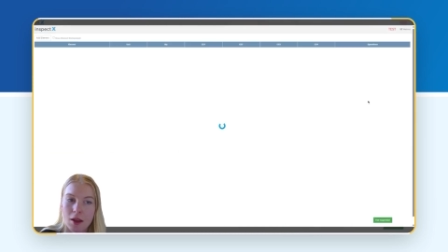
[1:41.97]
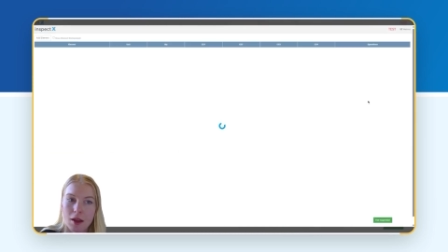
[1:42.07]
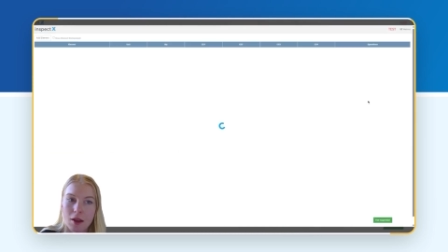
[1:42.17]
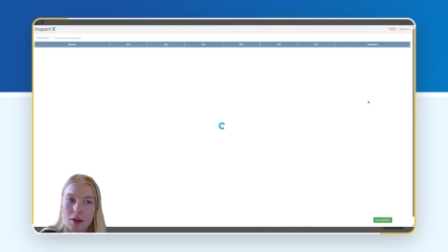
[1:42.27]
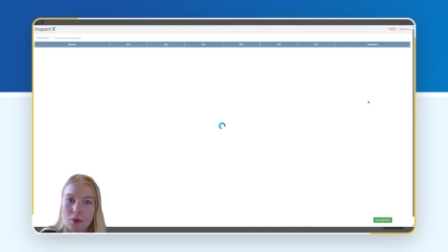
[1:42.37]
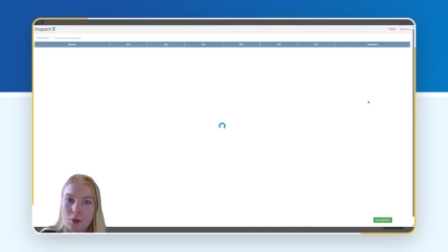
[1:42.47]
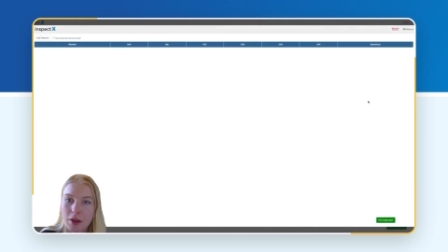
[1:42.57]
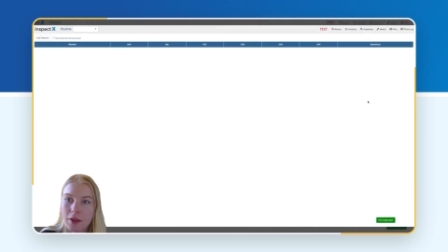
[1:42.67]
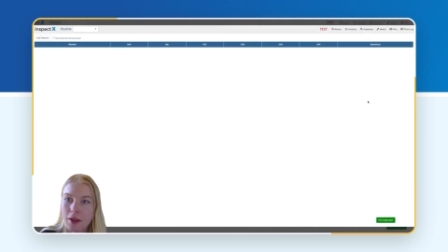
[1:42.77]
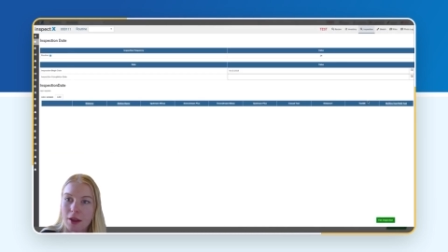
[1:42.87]
and
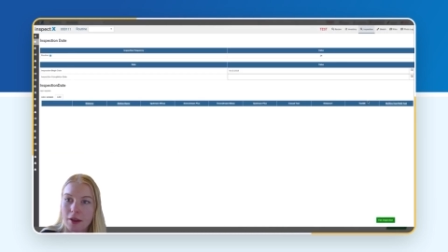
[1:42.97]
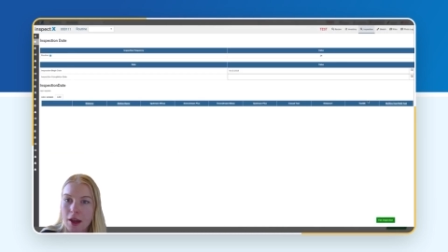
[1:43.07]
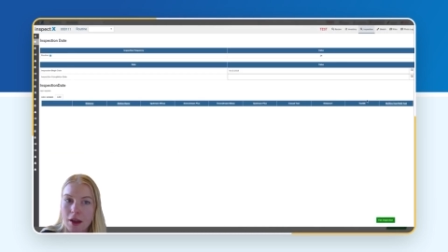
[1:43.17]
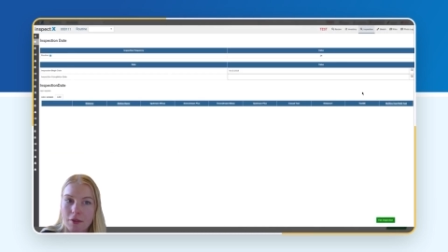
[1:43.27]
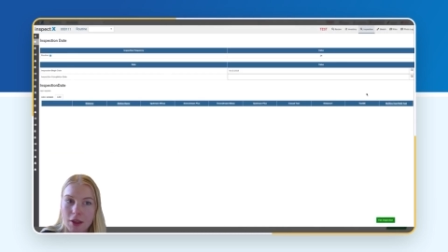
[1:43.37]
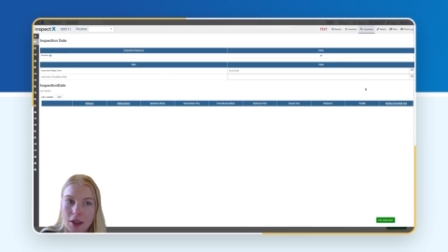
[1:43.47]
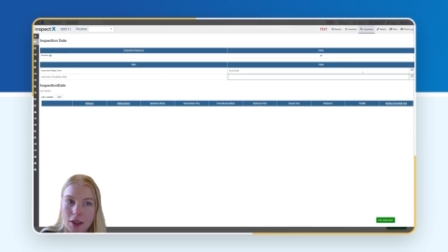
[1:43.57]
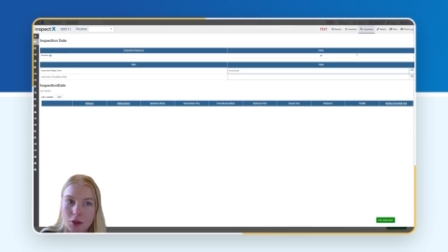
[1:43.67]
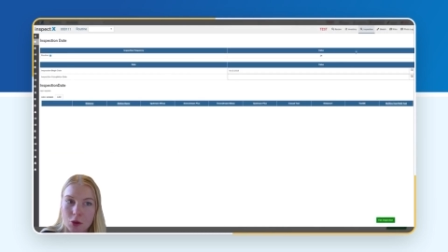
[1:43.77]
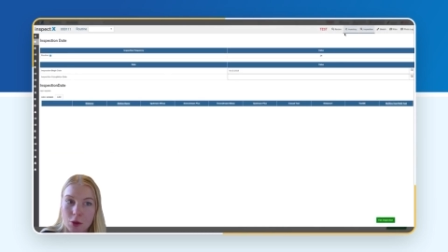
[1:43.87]
we then
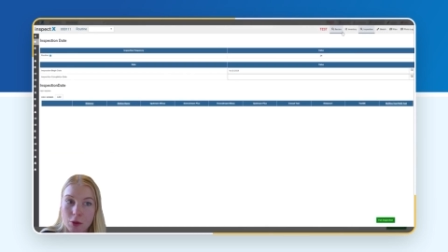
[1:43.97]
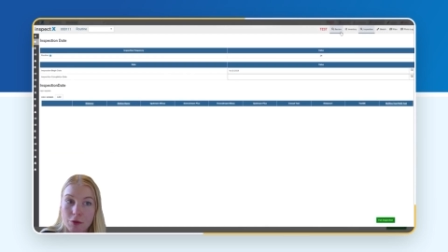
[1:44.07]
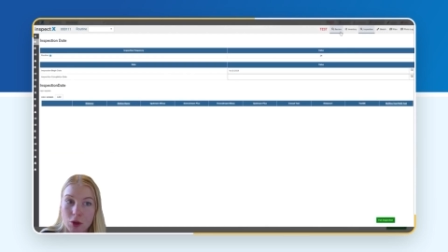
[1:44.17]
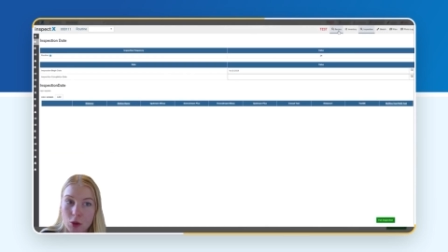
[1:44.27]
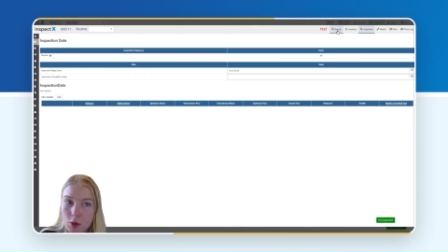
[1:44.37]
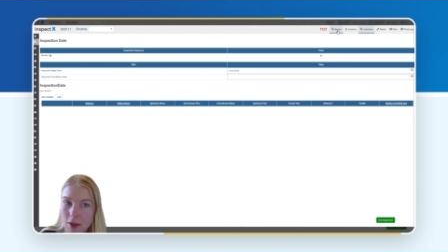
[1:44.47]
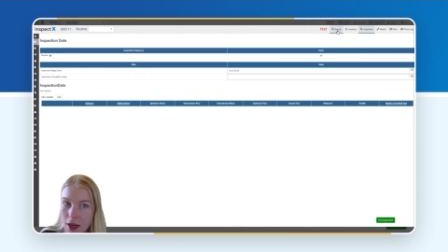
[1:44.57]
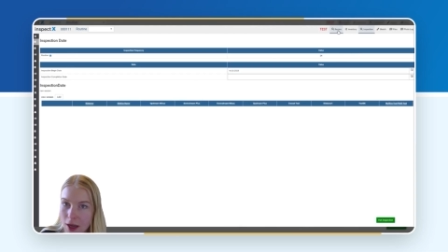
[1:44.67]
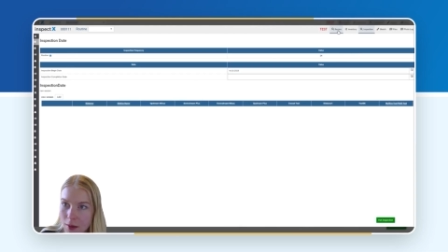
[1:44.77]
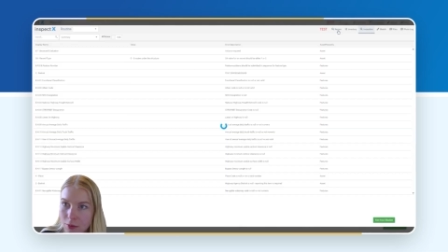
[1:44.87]
navigate to the review
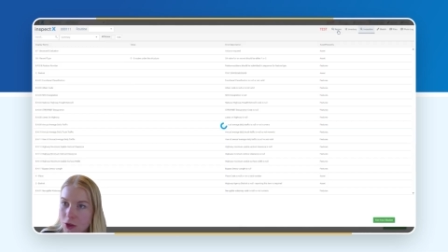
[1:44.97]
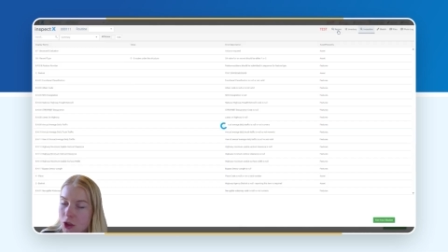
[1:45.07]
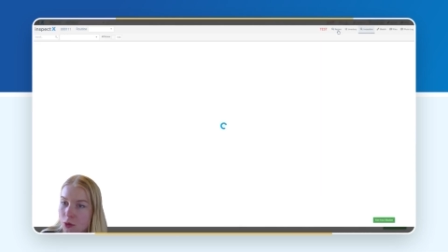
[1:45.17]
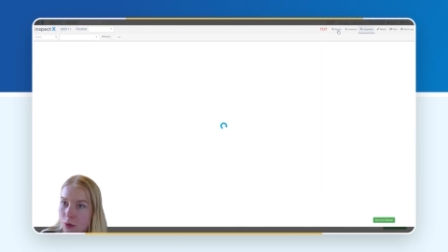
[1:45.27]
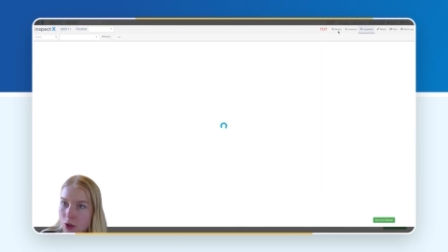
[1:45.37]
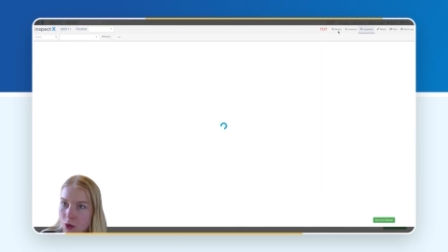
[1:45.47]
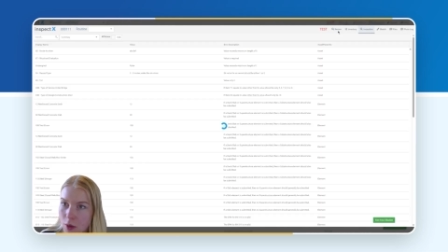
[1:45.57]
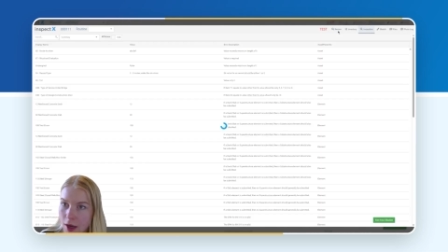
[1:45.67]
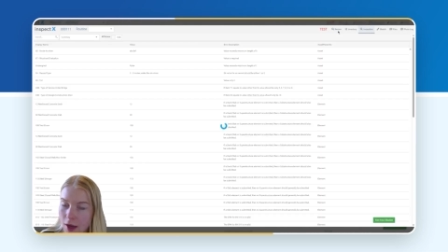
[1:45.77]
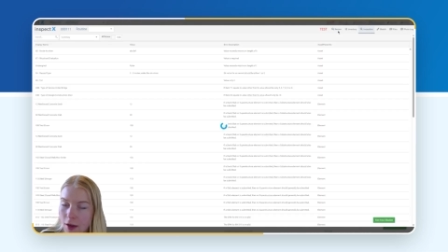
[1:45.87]
tab, which is where you
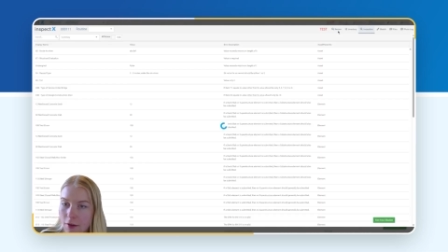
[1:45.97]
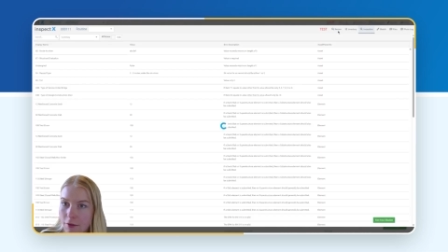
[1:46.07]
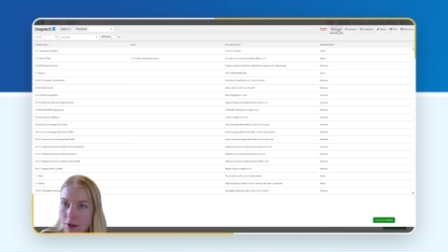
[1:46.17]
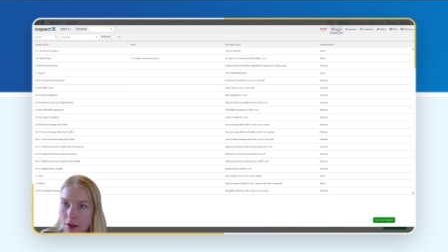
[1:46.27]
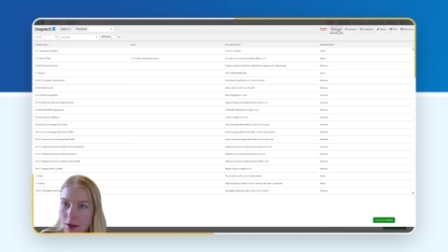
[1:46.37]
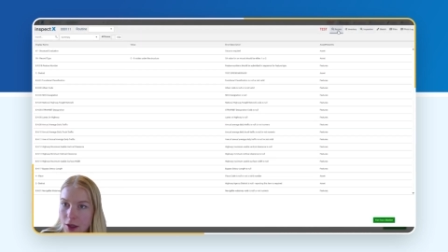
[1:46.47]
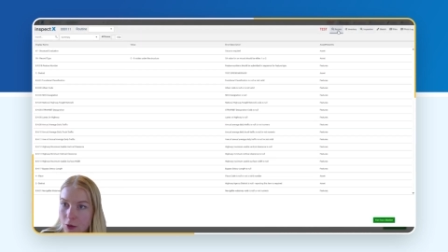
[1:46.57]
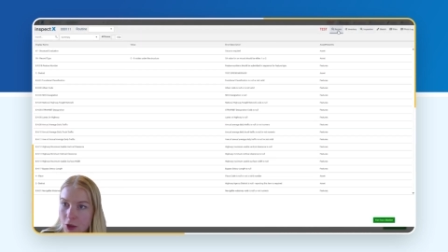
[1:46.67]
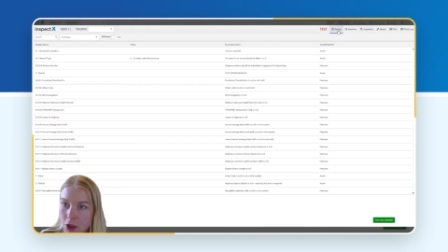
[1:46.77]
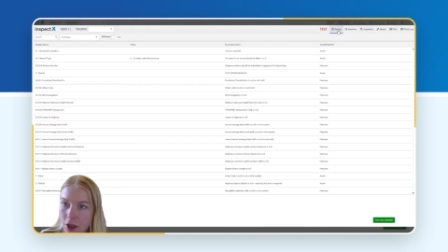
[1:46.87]
have the
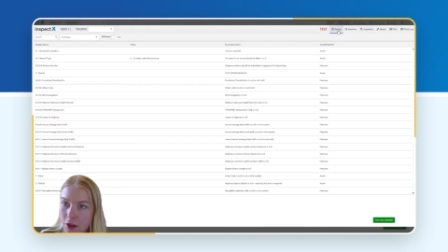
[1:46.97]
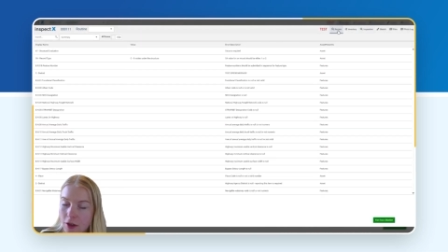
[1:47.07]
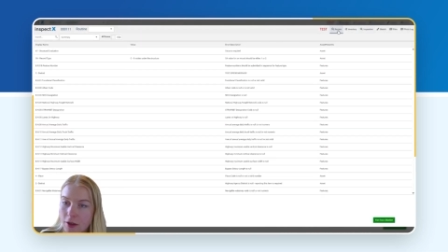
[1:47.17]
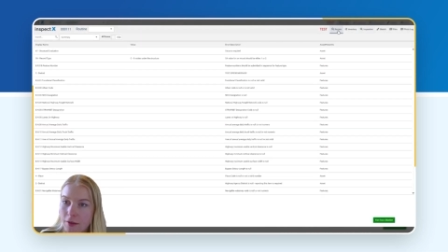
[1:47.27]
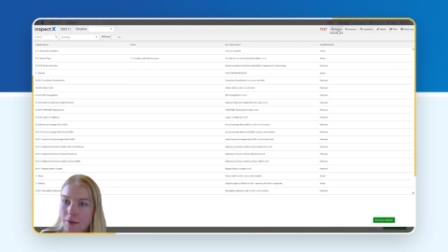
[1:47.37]
error checker,